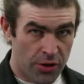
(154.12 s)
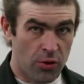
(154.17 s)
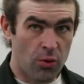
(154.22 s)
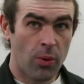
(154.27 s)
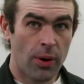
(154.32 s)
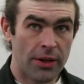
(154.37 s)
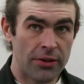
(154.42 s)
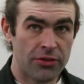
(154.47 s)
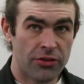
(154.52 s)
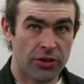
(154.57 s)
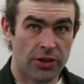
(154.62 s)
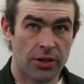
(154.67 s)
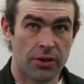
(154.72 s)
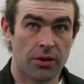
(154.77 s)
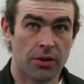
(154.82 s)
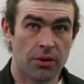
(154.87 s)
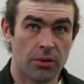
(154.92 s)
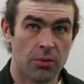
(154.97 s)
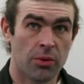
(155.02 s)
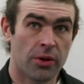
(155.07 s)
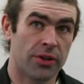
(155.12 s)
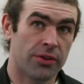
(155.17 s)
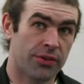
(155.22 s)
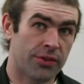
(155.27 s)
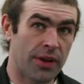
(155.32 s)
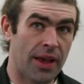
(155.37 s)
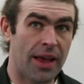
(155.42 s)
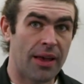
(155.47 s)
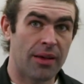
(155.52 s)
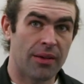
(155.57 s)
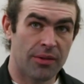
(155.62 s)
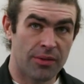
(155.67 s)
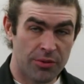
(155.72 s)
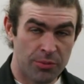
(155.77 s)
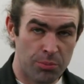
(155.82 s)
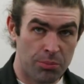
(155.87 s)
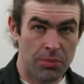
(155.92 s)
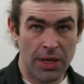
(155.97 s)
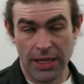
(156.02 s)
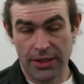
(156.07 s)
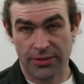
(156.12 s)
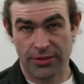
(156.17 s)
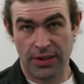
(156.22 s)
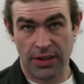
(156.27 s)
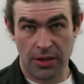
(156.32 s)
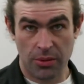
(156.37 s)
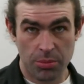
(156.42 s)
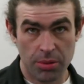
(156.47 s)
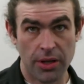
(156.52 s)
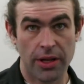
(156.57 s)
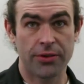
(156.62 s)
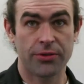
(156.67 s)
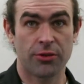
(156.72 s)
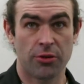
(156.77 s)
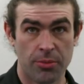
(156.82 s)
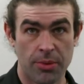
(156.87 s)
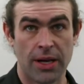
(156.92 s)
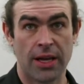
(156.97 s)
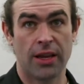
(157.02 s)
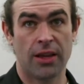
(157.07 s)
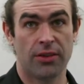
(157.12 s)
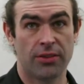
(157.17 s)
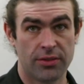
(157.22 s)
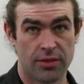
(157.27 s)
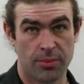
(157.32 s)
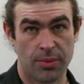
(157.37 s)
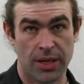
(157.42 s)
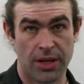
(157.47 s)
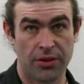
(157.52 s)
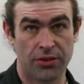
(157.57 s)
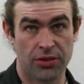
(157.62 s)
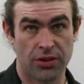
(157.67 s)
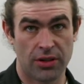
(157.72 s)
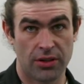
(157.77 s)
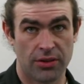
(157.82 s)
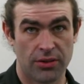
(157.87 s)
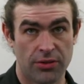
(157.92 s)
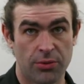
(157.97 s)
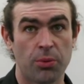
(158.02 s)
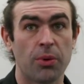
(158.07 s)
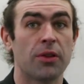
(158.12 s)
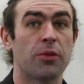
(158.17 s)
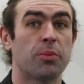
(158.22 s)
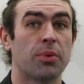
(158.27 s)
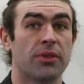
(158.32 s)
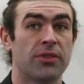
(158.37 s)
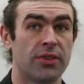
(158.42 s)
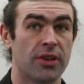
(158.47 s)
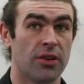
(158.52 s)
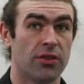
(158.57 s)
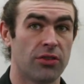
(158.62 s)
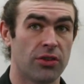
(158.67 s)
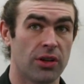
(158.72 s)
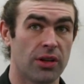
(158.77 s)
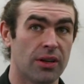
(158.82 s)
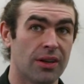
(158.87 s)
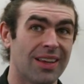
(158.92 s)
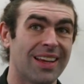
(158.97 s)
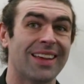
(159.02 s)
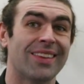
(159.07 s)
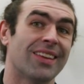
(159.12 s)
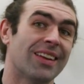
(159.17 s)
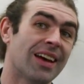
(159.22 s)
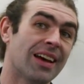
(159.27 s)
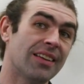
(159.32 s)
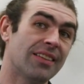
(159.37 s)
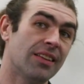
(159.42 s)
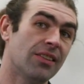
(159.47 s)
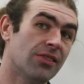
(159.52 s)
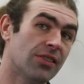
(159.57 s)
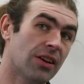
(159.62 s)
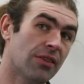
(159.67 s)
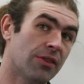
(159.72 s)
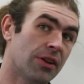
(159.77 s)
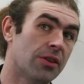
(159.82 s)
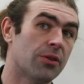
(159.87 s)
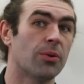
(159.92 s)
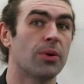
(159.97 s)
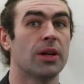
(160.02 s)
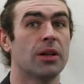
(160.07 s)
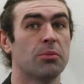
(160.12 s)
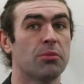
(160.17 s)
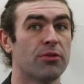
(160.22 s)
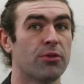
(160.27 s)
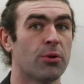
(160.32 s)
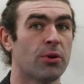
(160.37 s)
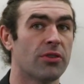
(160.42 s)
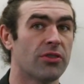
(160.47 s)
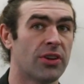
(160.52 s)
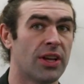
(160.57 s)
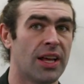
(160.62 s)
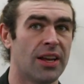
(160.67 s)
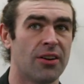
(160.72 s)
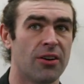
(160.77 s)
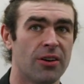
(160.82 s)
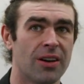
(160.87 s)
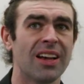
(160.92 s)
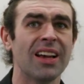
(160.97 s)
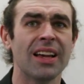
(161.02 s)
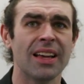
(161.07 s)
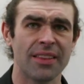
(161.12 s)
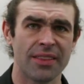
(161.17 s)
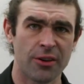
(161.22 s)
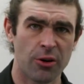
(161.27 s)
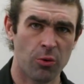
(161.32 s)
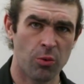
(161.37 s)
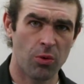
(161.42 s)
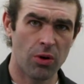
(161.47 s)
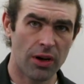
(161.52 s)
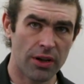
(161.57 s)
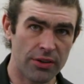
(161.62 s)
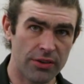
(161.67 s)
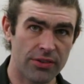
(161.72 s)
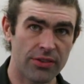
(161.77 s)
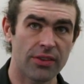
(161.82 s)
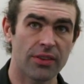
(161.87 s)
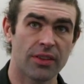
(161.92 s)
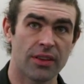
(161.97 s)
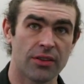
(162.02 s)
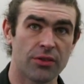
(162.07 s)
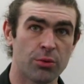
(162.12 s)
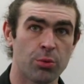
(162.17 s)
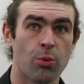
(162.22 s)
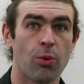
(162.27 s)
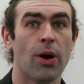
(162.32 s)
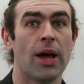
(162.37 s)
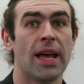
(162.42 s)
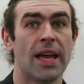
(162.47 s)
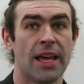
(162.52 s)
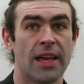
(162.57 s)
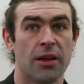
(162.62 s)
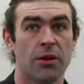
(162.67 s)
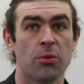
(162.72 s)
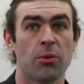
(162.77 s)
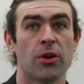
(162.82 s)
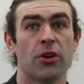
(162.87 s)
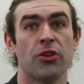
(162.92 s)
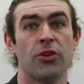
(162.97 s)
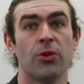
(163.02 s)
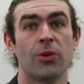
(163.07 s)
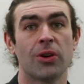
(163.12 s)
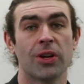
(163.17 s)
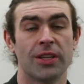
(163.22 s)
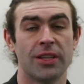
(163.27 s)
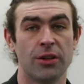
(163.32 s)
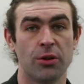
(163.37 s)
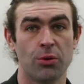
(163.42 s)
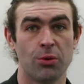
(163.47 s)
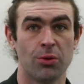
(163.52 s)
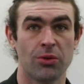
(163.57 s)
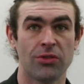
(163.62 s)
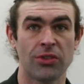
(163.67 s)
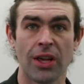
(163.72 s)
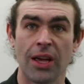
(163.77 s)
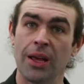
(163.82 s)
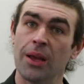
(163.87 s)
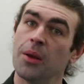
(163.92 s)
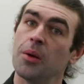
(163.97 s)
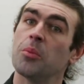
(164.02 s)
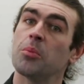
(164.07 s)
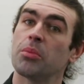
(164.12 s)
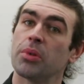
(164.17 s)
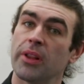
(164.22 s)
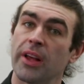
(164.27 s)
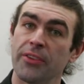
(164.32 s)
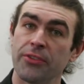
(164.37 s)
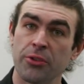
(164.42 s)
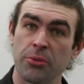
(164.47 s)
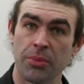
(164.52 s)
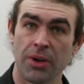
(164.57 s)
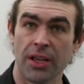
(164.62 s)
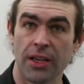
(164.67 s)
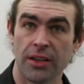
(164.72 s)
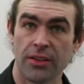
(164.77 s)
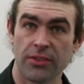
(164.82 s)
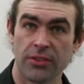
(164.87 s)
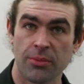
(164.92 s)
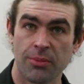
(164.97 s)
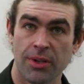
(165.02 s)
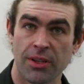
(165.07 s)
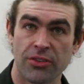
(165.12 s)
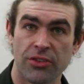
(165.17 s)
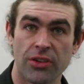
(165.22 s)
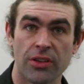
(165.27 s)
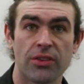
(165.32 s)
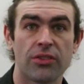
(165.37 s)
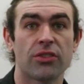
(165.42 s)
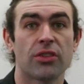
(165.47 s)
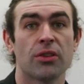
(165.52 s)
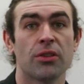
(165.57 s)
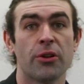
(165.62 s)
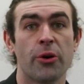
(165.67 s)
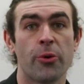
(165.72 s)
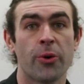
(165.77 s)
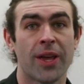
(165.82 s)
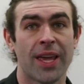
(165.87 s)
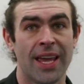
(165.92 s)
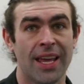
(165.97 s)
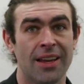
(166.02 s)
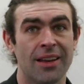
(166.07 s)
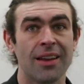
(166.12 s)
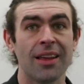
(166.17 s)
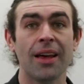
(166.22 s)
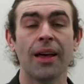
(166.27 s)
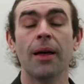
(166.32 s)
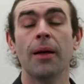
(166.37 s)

The question was mixing plus or minus dimensions with position. In the 1973 and before standard, there was this way where you could use plus or minus dimensions to locate